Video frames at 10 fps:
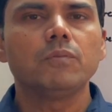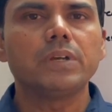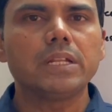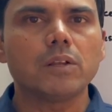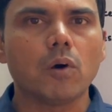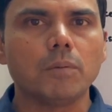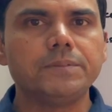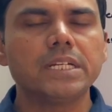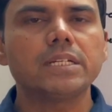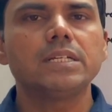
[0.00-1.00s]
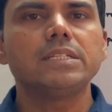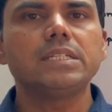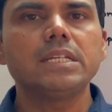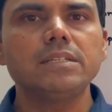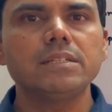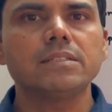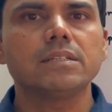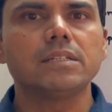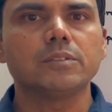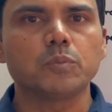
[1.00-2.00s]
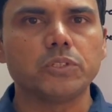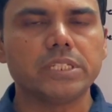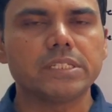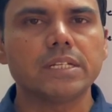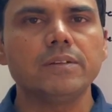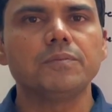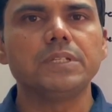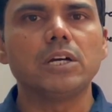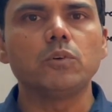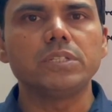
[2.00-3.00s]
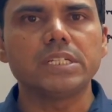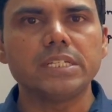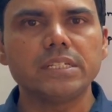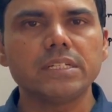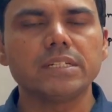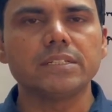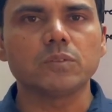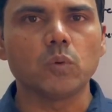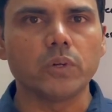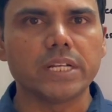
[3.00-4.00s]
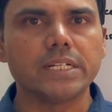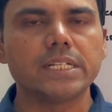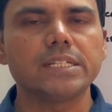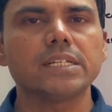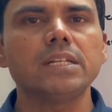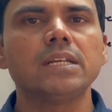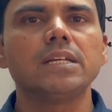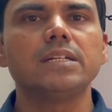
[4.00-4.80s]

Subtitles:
When an object changes its position without changing its orientation,